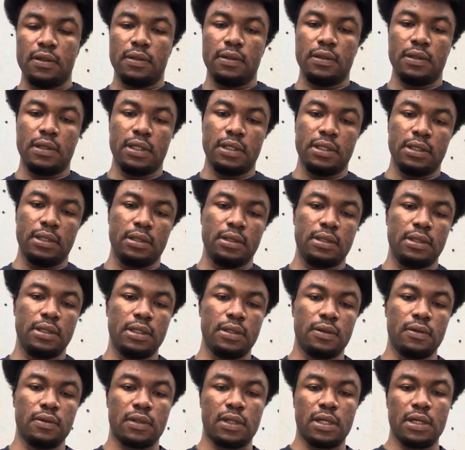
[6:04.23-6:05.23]
And they
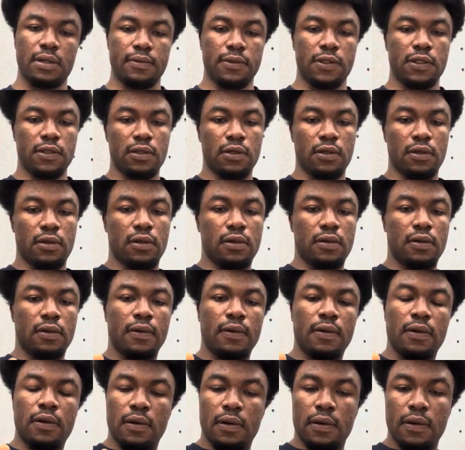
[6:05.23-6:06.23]
could come to your
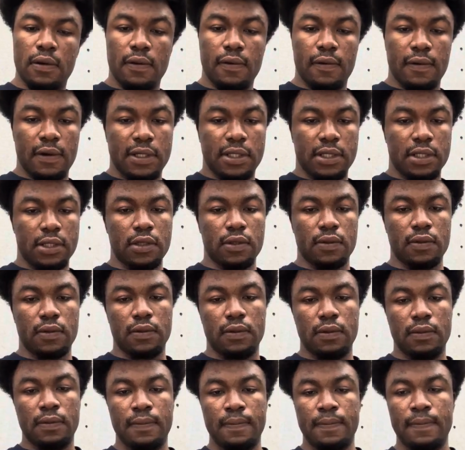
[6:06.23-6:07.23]
rescue.
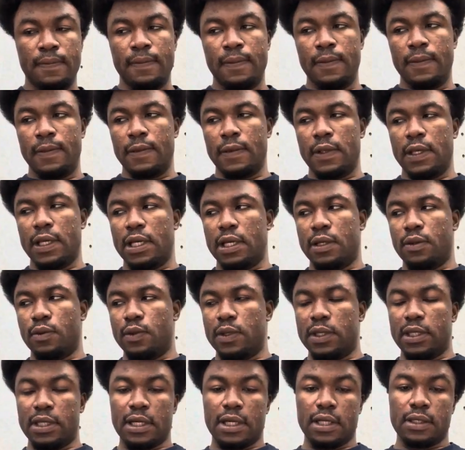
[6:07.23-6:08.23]
And
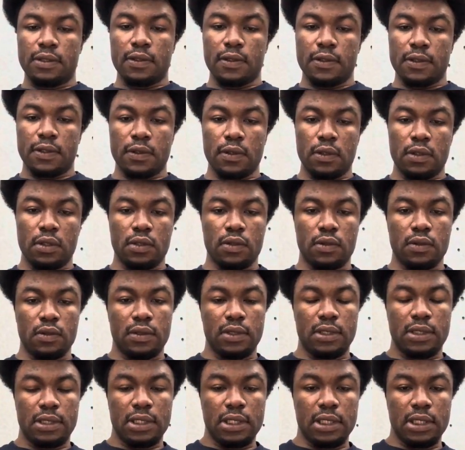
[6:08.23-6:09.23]
with that also, you could
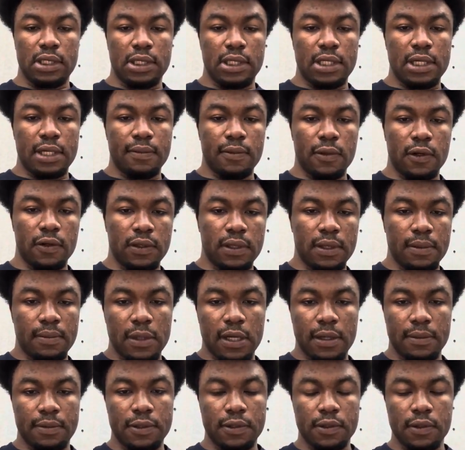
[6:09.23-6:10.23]
see them on the
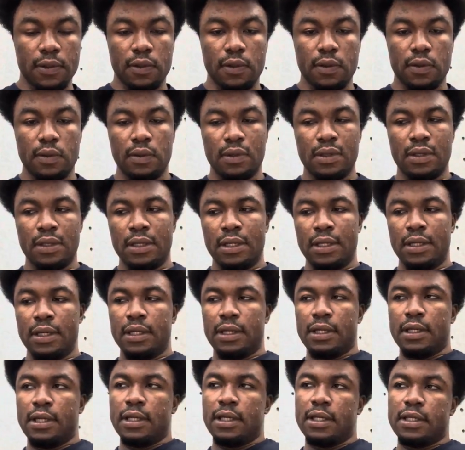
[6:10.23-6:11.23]
map. So
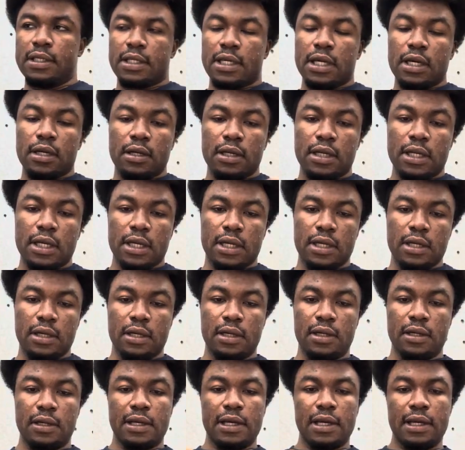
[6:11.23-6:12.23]
it's kind of like
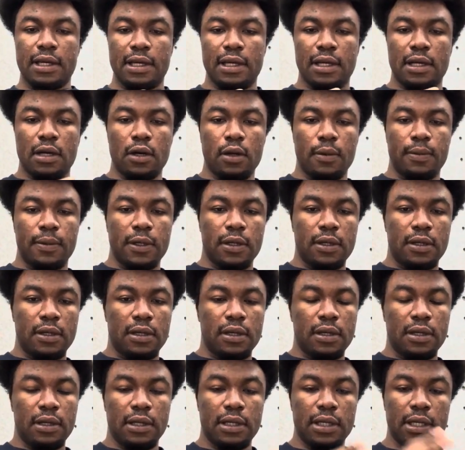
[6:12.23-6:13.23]
a
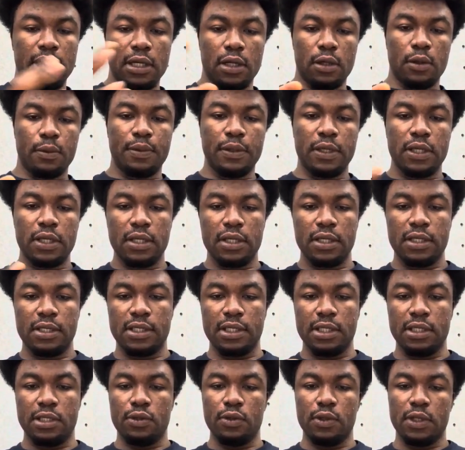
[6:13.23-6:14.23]
helpy
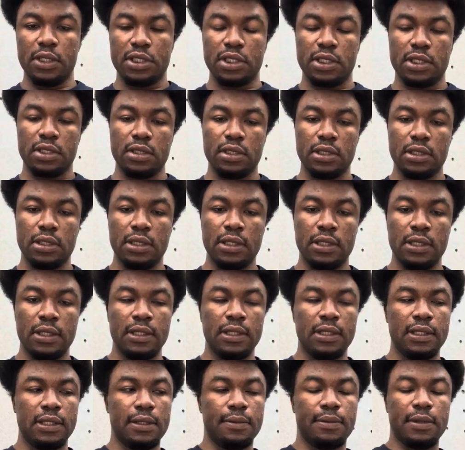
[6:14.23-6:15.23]
situation.
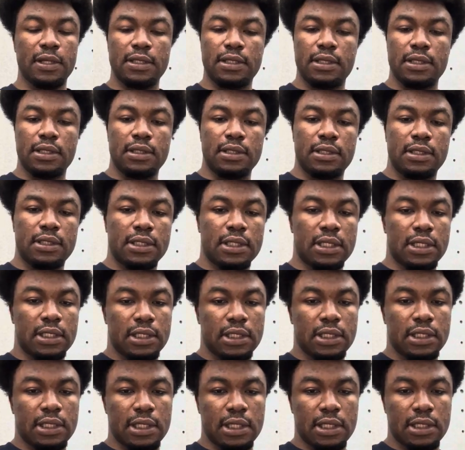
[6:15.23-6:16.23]
The person
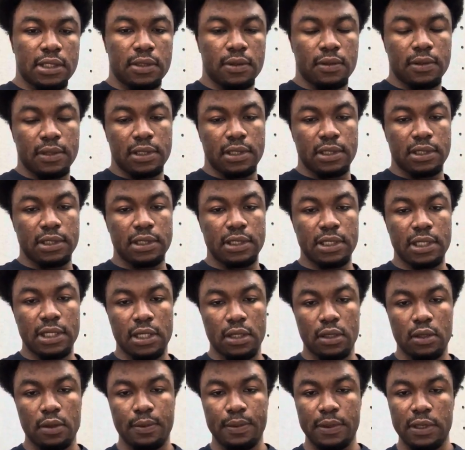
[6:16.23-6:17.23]
sending the SOS is the
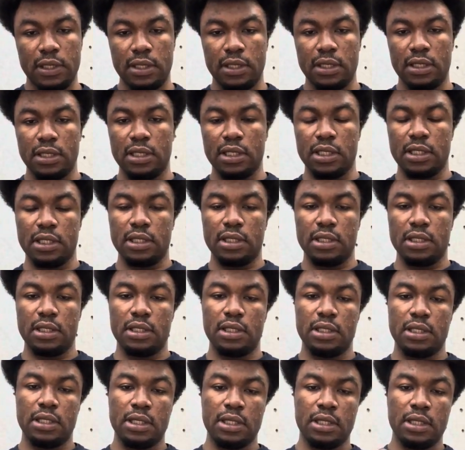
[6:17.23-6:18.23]
helpy, and
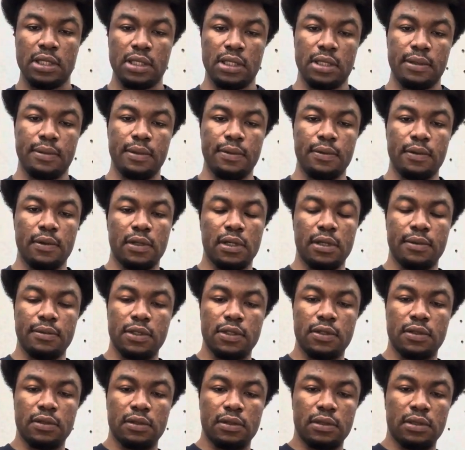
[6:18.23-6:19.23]
the people coming
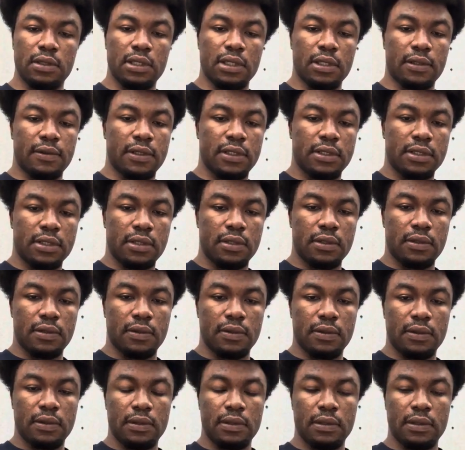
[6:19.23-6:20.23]
to their rescue,
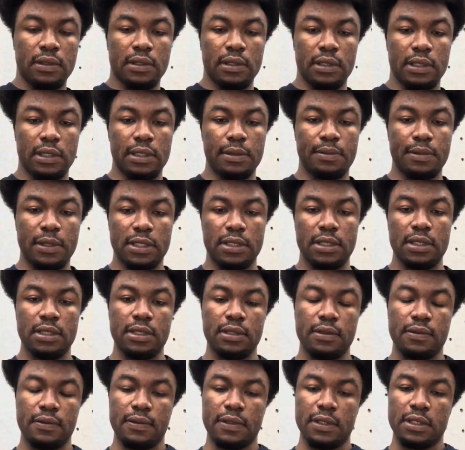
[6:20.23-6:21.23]
the
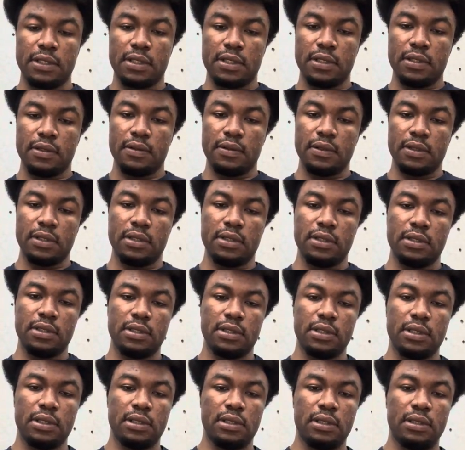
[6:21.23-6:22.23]
person's rescue is
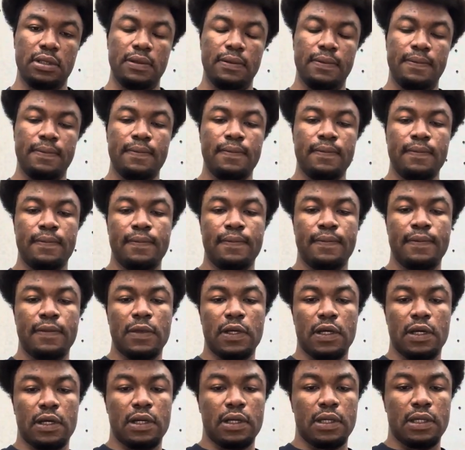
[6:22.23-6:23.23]

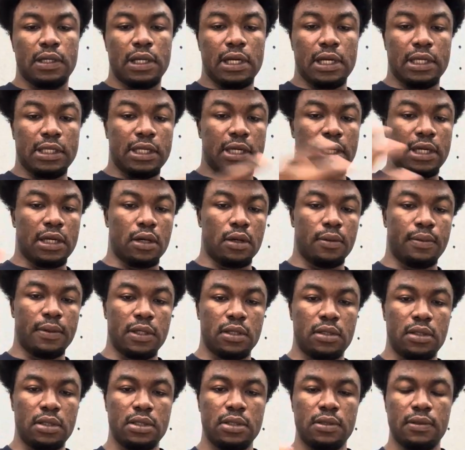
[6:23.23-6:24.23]
are the
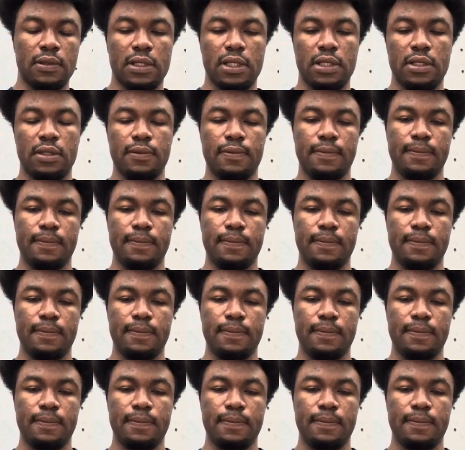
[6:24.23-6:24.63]
helpers, right?